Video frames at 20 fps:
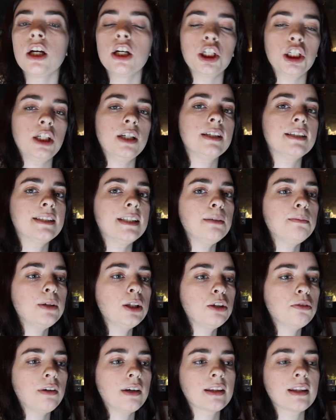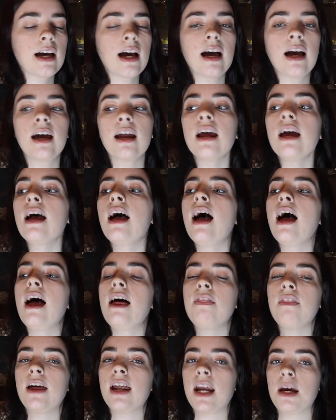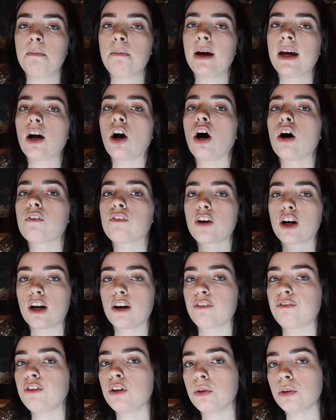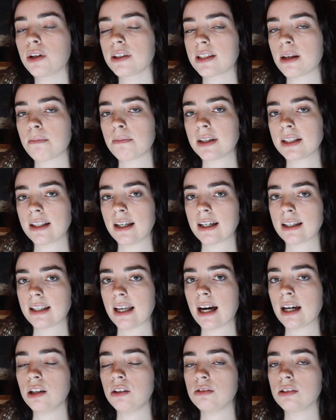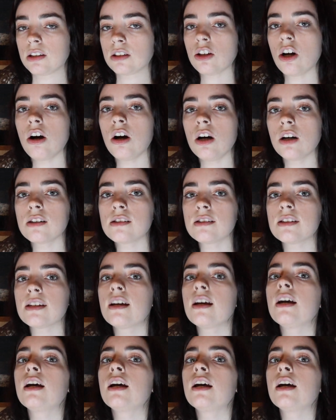She'd see me doing that, and then I might offer her food or something like that using tongs.